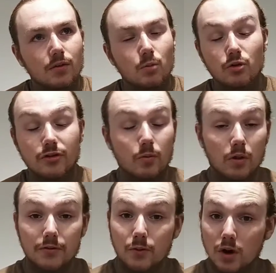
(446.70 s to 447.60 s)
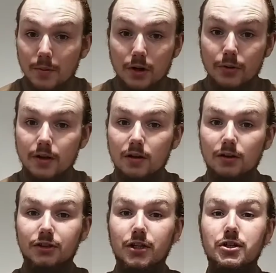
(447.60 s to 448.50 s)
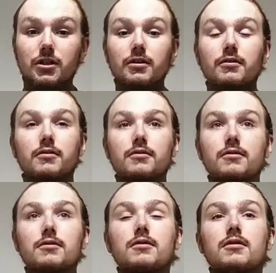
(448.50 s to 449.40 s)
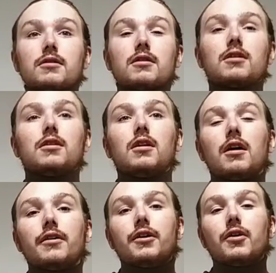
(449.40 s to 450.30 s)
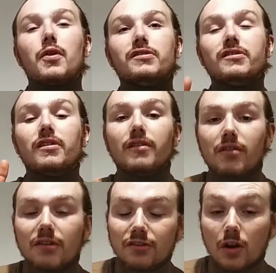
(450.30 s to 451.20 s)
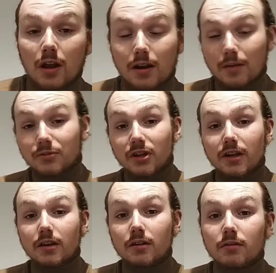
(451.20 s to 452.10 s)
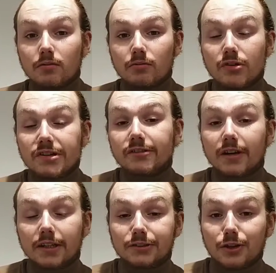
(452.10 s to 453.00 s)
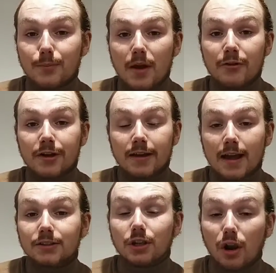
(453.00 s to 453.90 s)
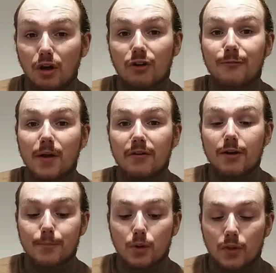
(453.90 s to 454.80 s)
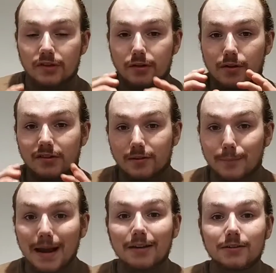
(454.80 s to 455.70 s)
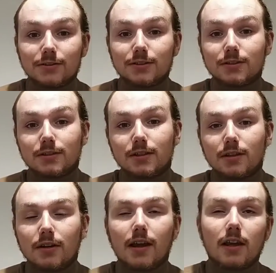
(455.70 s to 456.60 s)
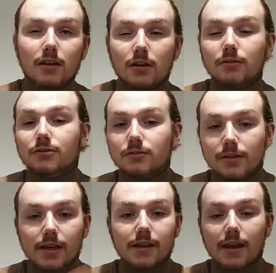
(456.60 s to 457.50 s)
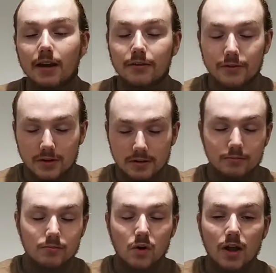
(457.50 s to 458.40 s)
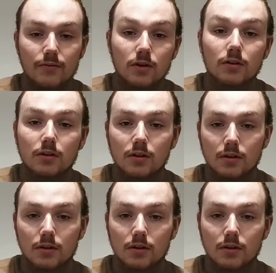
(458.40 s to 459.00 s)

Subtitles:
wondering what the fuck am I doing, essentially. You know, it's not like I'm saying reason has no merit. It has a lot of merit, but there's a balance. Again, you know, yin yang, fucking whatever.